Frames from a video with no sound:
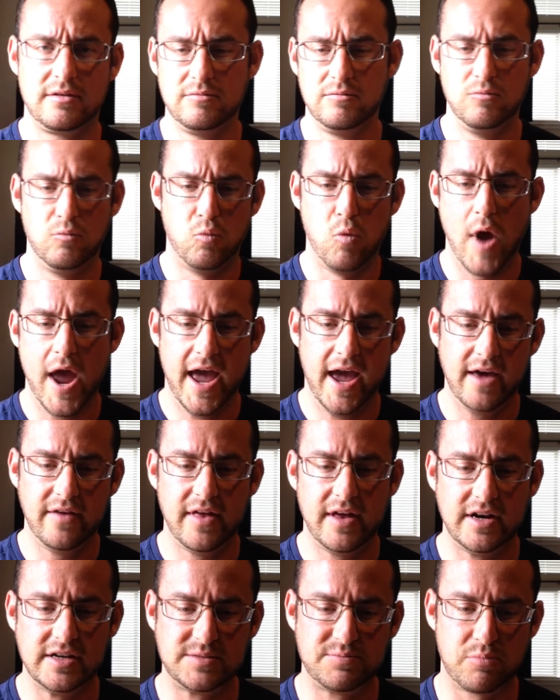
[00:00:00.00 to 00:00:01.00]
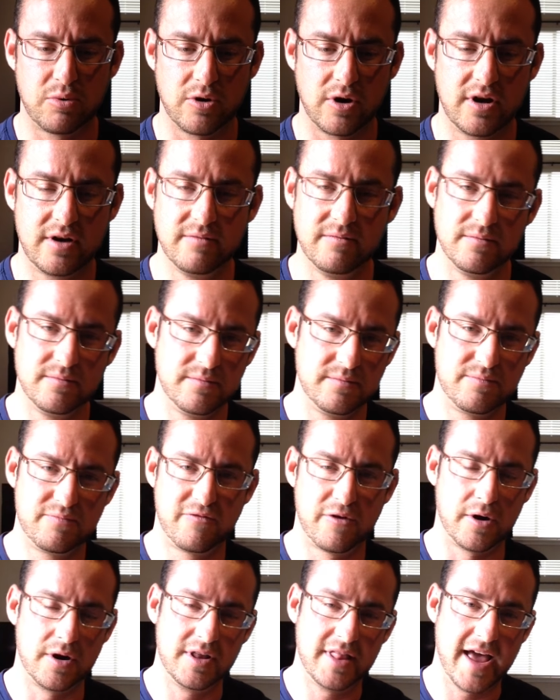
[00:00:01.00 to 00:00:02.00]
way that it's
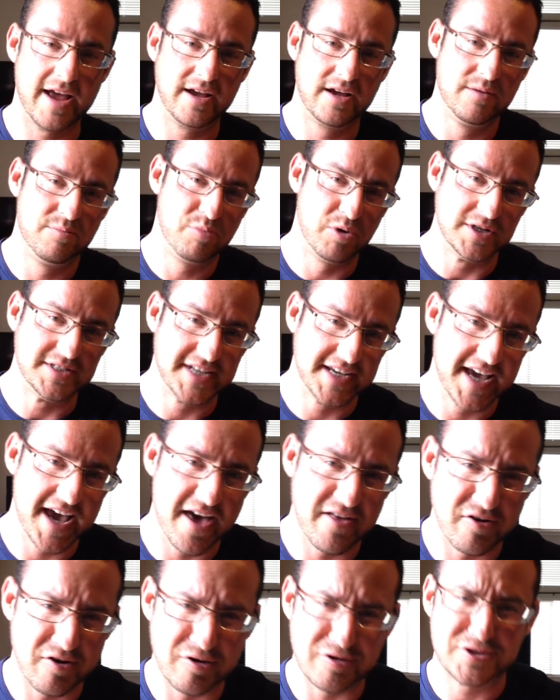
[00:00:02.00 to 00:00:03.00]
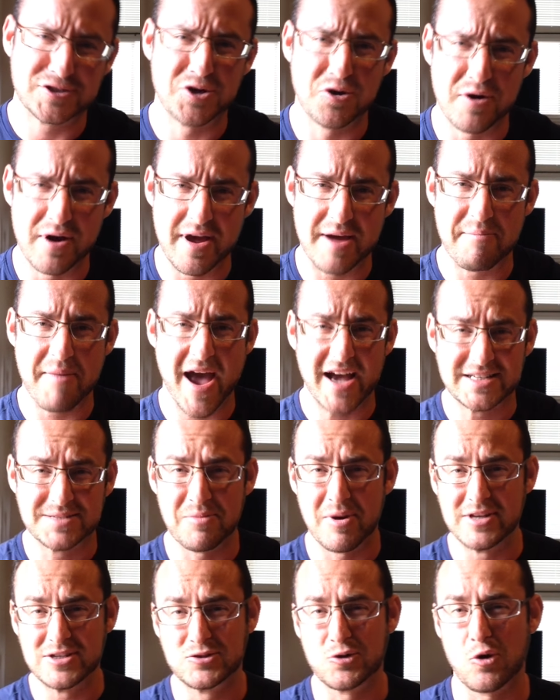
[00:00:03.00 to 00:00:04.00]
put together so it
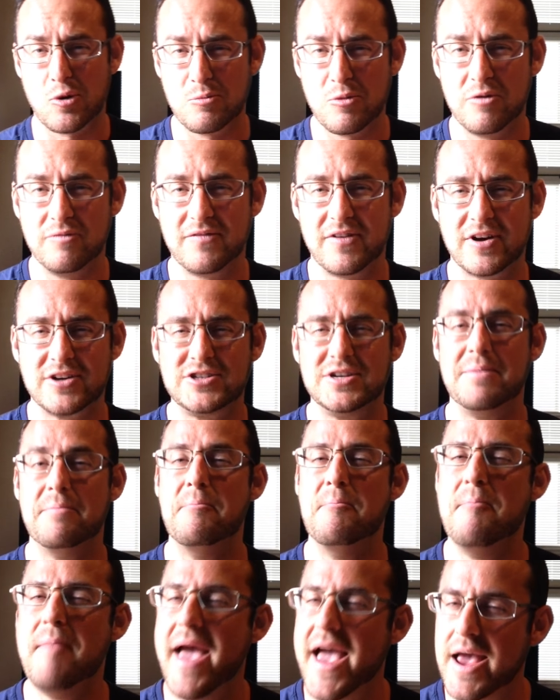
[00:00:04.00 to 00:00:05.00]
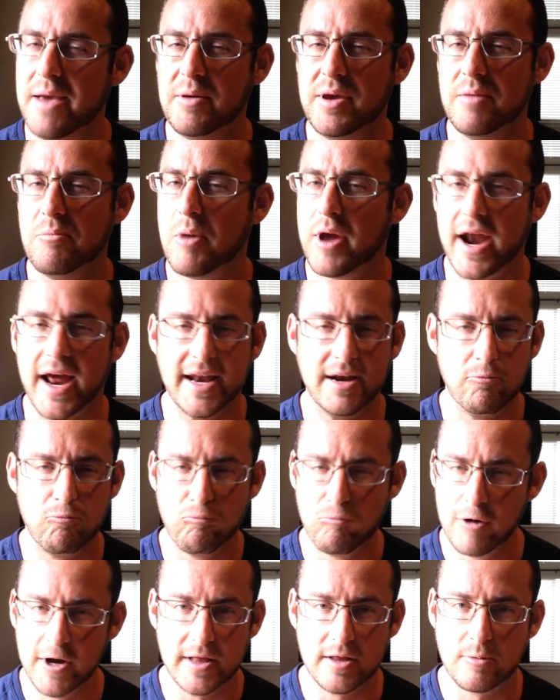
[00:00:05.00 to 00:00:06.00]
maximizes hormone function? Maybe, but I
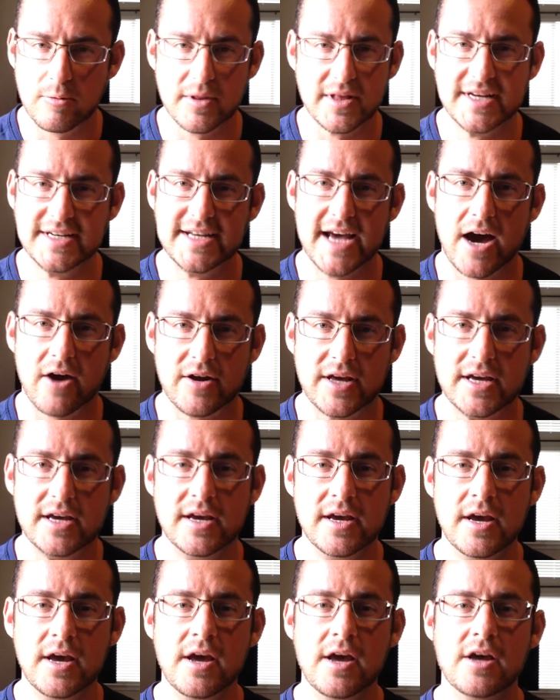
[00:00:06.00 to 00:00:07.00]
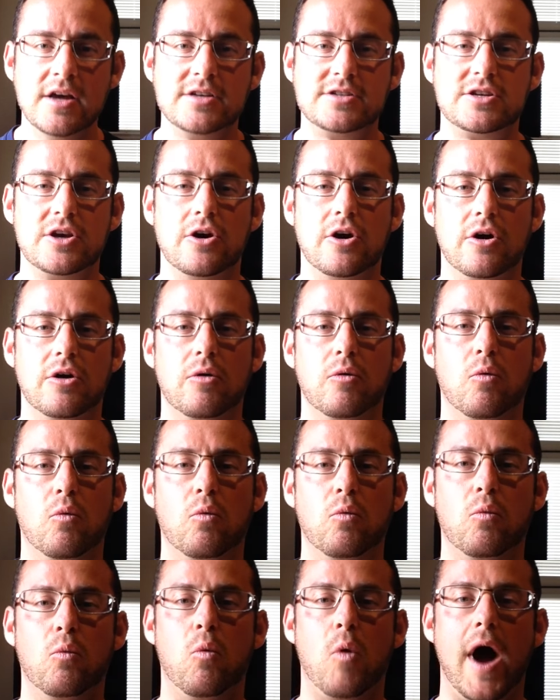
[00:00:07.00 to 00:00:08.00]
really, really doubt it.
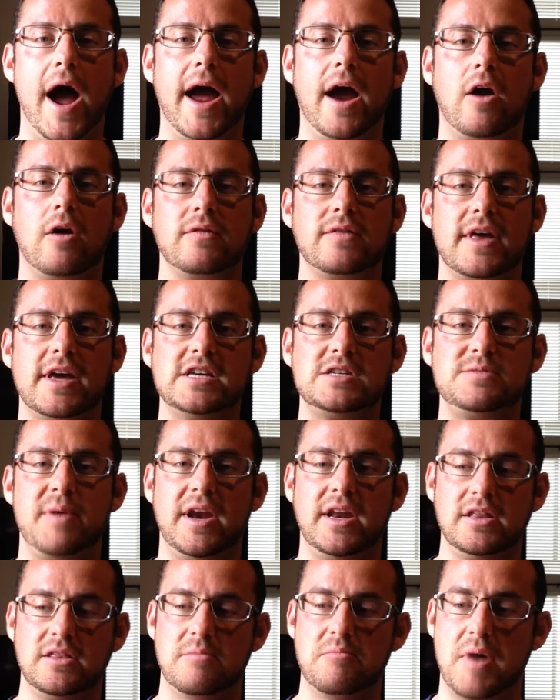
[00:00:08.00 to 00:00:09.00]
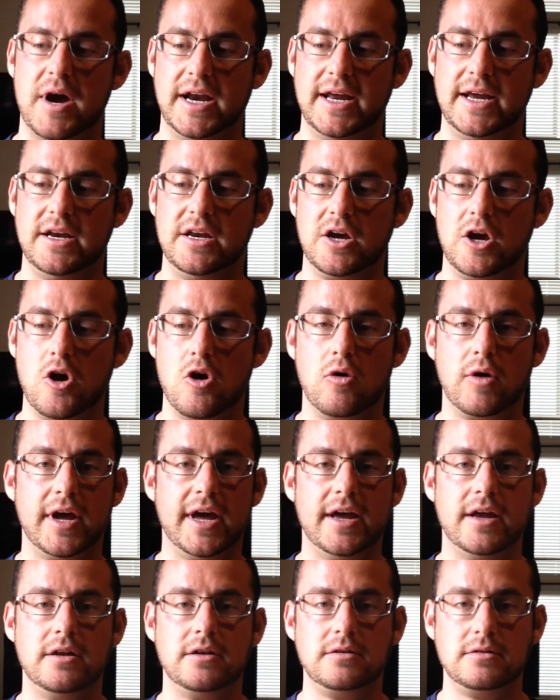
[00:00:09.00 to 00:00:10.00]
So why aren't they spending the money to go
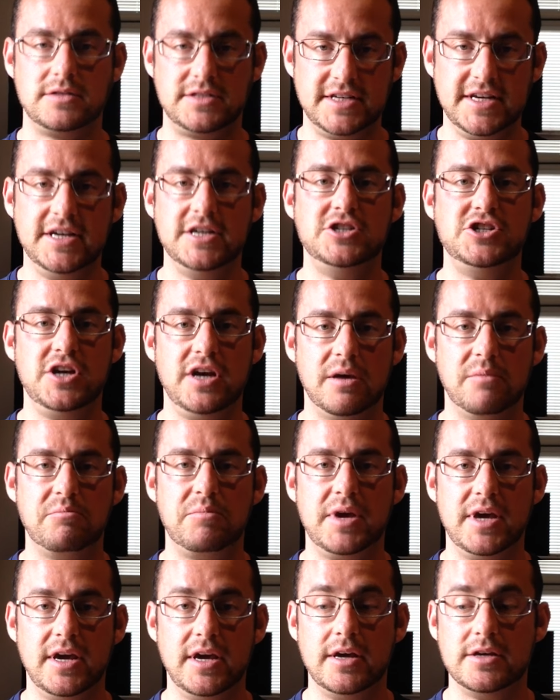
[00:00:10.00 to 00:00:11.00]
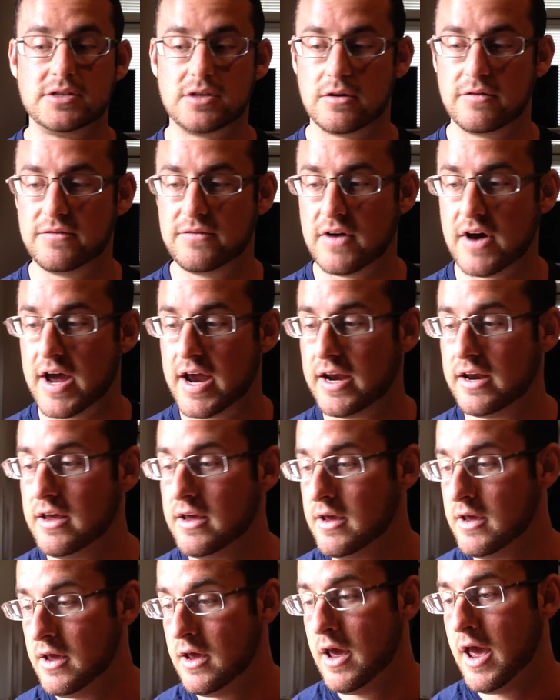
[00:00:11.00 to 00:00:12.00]
get CGMP certified,
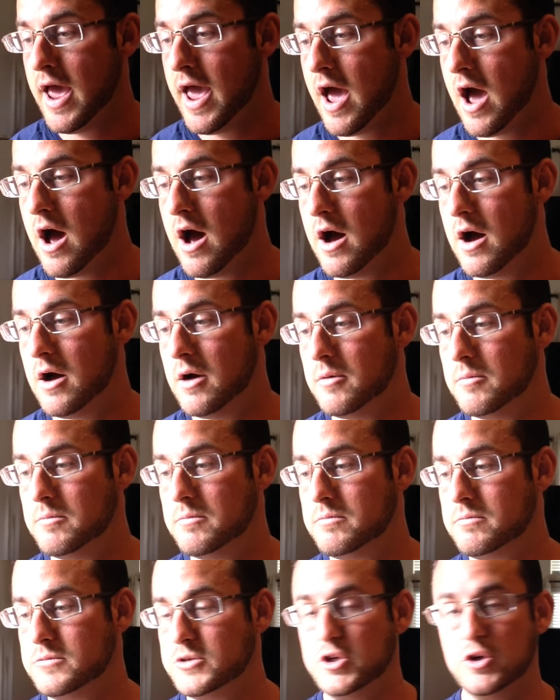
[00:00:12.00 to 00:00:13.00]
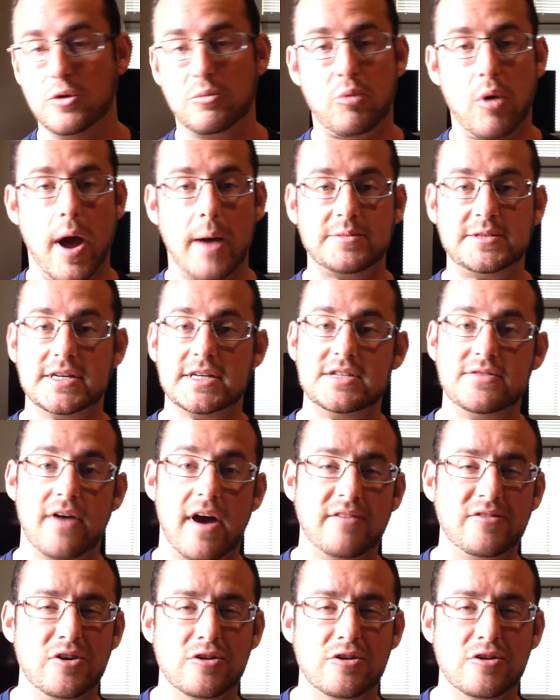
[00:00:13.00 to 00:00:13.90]
do a Prop 65